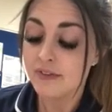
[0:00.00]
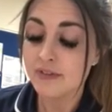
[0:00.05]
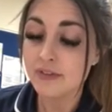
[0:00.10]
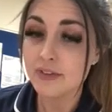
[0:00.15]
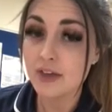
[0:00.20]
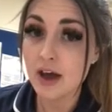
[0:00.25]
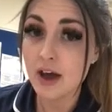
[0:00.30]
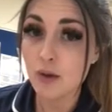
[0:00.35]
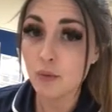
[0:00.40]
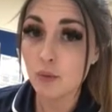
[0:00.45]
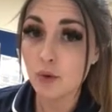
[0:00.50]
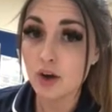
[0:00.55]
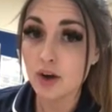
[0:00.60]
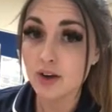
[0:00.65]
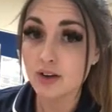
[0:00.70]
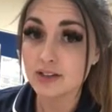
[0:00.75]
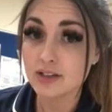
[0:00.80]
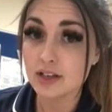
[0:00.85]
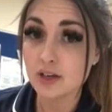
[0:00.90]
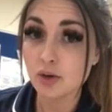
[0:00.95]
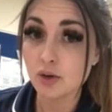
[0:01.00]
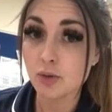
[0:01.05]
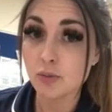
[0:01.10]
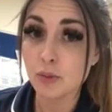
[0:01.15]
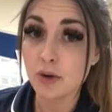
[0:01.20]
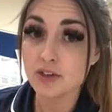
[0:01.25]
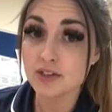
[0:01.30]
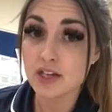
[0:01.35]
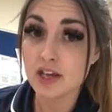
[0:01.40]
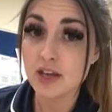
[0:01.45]
That works in your
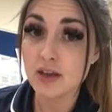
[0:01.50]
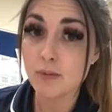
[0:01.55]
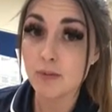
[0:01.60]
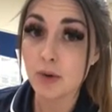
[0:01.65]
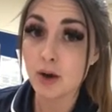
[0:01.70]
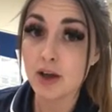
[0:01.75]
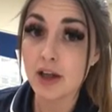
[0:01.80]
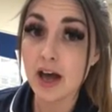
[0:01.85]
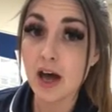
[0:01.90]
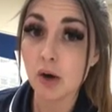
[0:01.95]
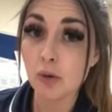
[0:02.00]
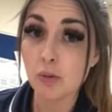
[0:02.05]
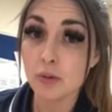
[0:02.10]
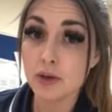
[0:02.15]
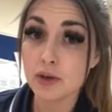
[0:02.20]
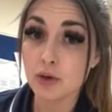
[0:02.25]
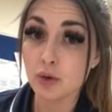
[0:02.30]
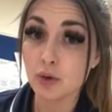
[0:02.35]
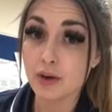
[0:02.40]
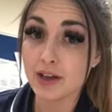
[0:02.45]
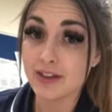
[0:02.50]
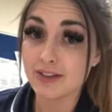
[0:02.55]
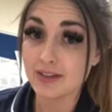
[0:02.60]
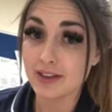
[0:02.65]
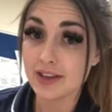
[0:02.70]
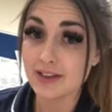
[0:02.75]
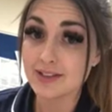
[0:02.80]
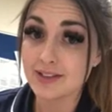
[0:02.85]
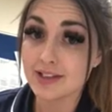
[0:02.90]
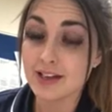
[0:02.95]
body by helping the
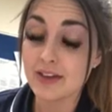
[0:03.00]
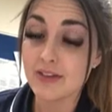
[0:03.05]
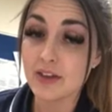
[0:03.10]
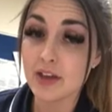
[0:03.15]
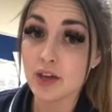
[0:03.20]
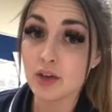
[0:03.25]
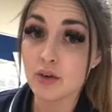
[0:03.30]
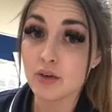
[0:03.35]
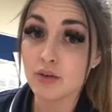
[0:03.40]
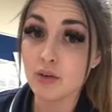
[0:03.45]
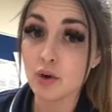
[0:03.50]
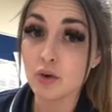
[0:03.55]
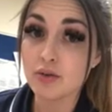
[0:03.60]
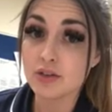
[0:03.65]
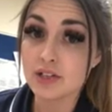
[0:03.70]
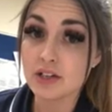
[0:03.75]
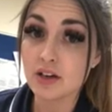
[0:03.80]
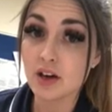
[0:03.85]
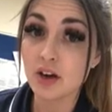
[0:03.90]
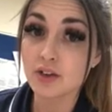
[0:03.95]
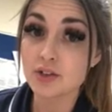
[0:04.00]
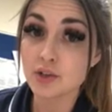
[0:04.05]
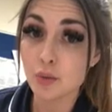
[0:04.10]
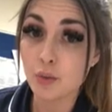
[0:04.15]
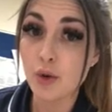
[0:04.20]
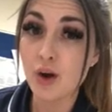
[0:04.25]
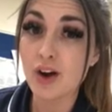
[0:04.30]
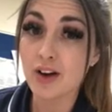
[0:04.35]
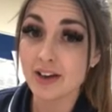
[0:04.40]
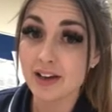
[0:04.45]
insulin that you've already got to
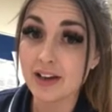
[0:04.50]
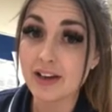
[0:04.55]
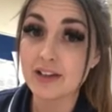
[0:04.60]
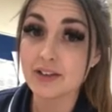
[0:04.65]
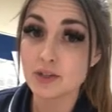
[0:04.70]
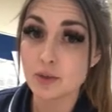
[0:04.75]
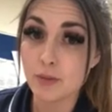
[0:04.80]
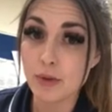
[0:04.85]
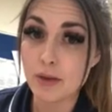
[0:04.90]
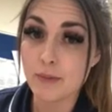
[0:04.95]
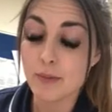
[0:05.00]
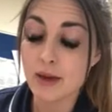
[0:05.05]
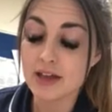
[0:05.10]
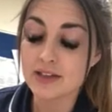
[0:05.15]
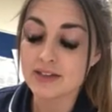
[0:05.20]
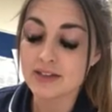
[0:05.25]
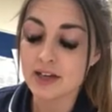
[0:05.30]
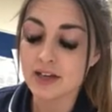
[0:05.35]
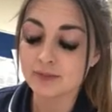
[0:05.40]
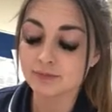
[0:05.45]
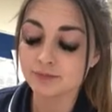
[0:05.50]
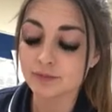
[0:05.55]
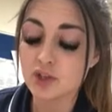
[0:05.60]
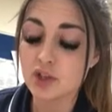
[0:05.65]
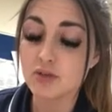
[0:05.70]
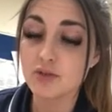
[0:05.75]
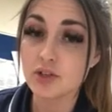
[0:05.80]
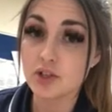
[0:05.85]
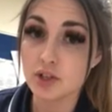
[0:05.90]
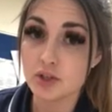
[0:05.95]
work a little bit better
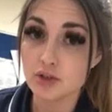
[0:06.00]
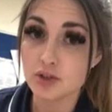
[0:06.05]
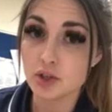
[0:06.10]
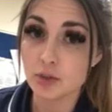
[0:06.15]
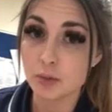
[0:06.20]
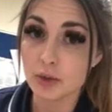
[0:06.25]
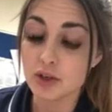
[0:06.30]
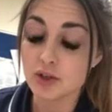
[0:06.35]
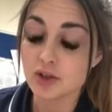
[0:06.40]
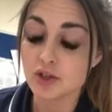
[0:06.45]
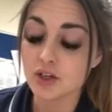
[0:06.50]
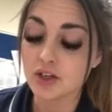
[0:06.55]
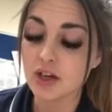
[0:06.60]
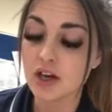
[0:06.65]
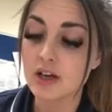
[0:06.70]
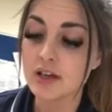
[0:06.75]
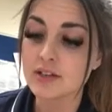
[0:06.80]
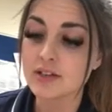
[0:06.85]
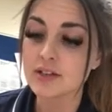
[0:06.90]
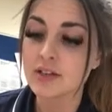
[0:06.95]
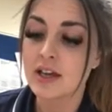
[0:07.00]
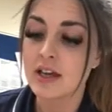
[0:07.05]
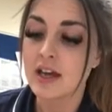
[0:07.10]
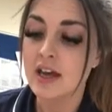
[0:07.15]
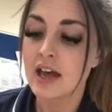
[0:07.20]
to reduce your blood sugars.